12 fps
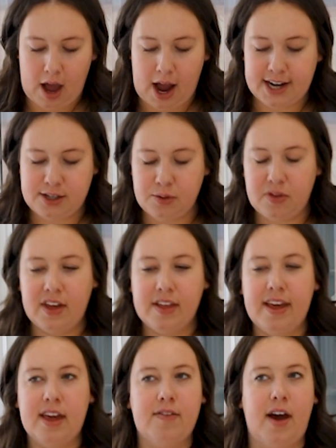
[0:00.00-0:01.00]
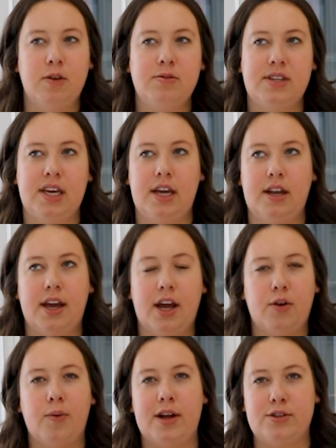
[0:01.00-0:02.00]
I do think like if I was eating at
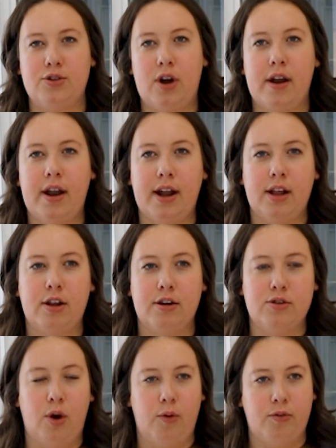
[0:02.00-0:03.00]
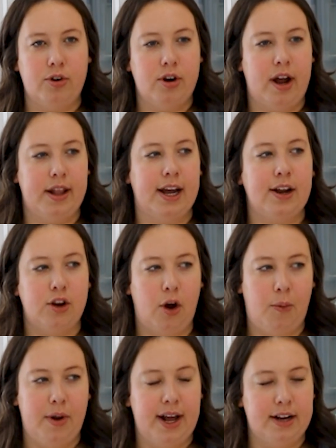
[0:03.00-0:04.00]
a restaurant and I looked over and like
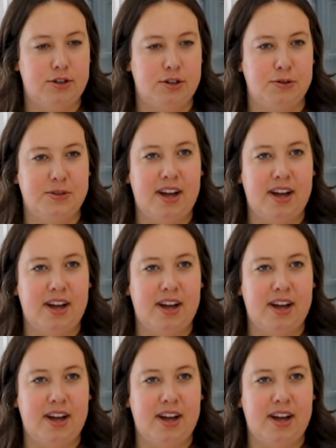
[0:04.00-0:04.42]
no one had shoes